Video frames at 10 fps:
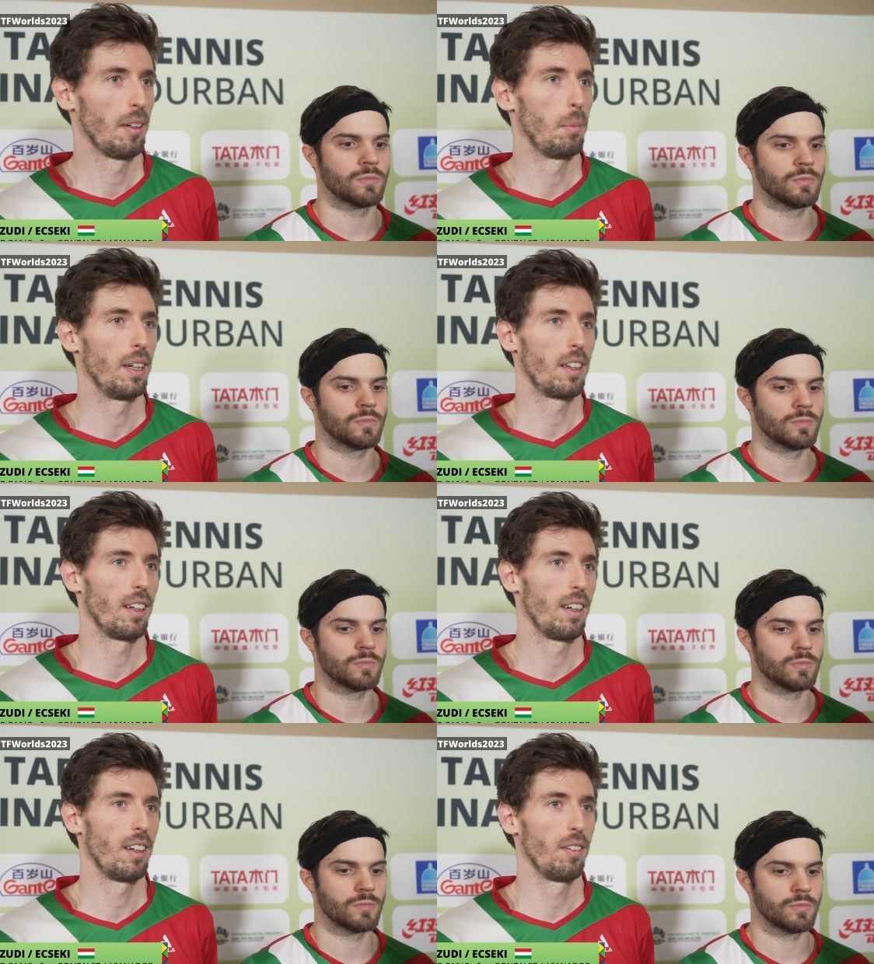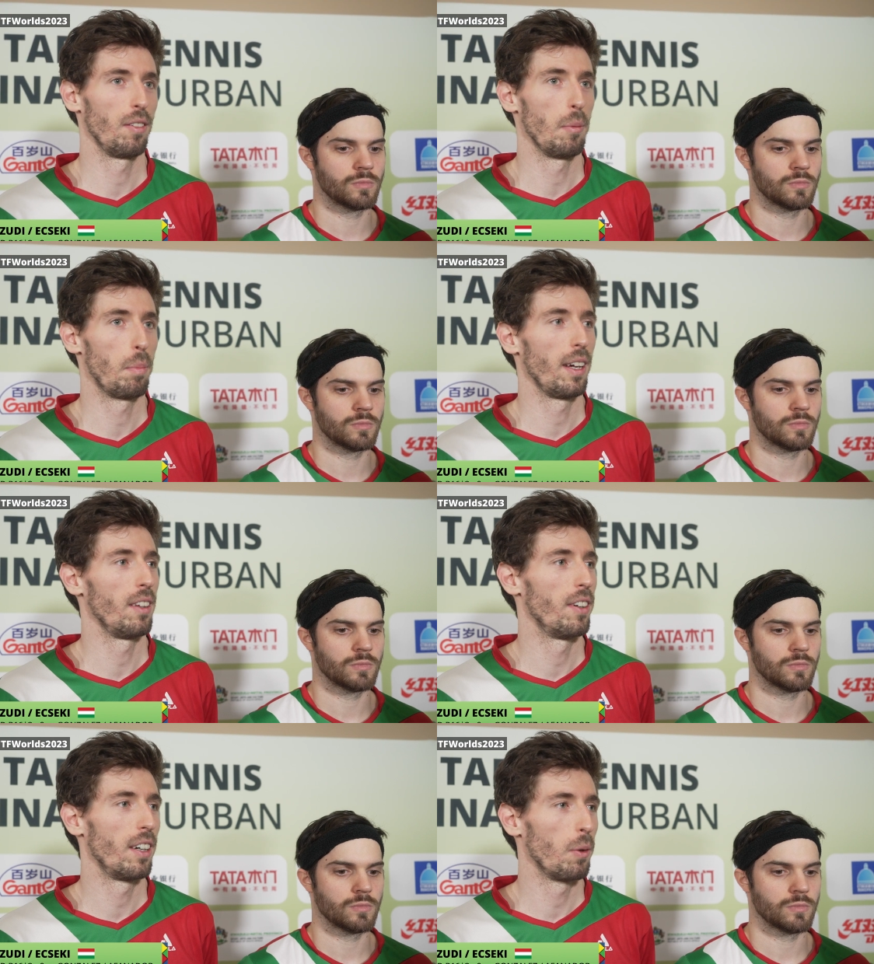Speaker 1: But uh, we played
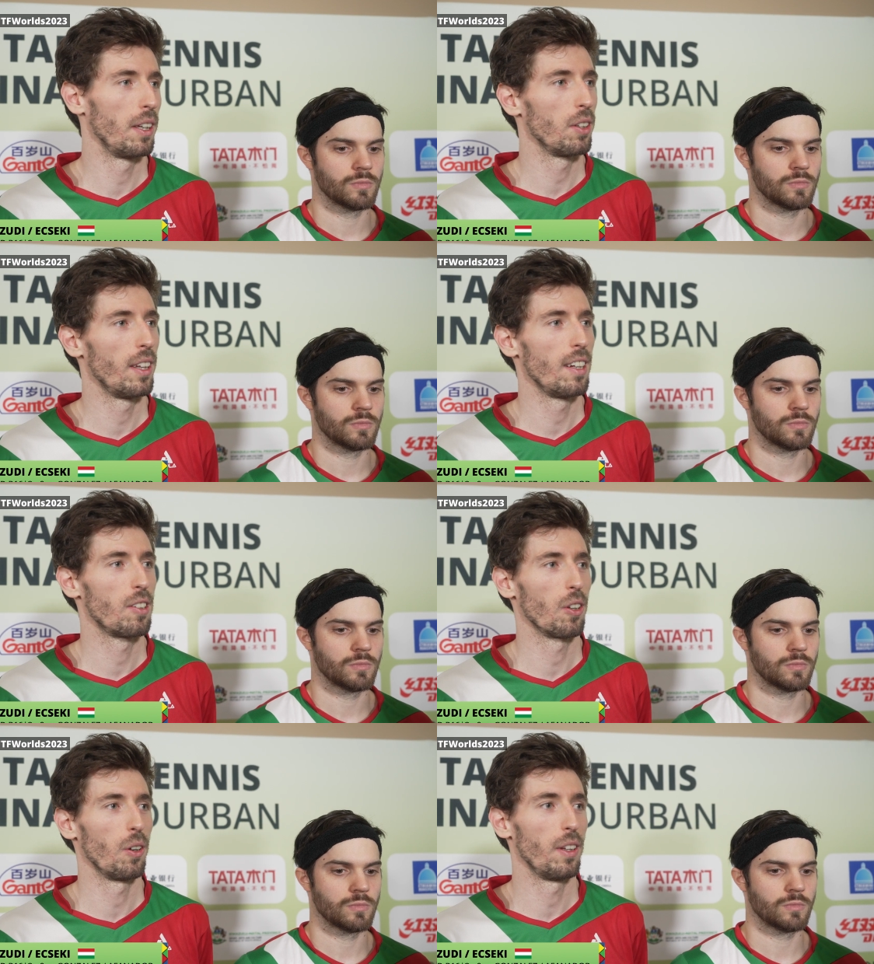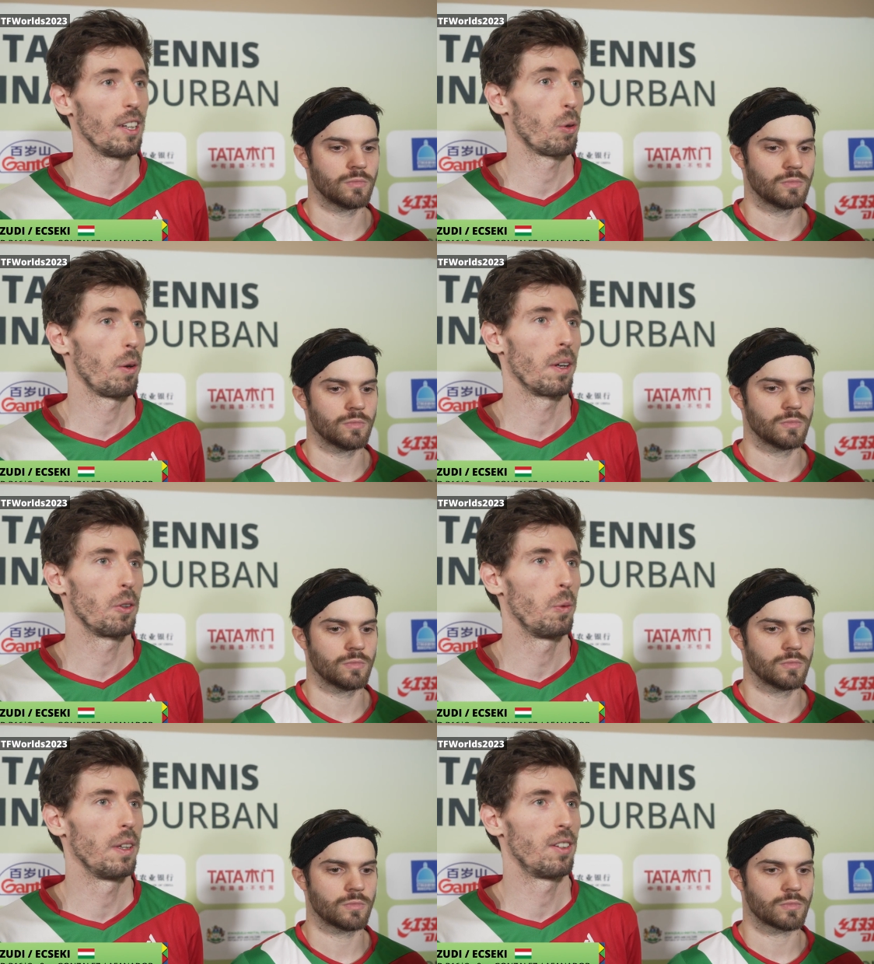very well today, so that's why we
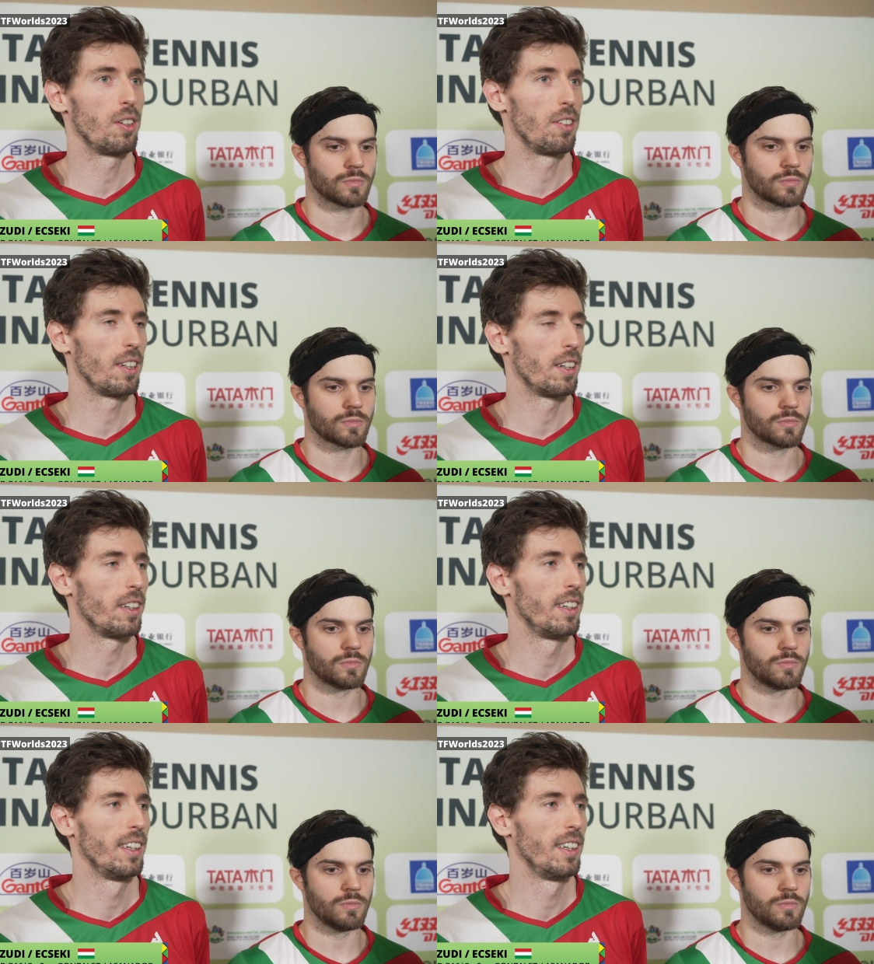could win three zero.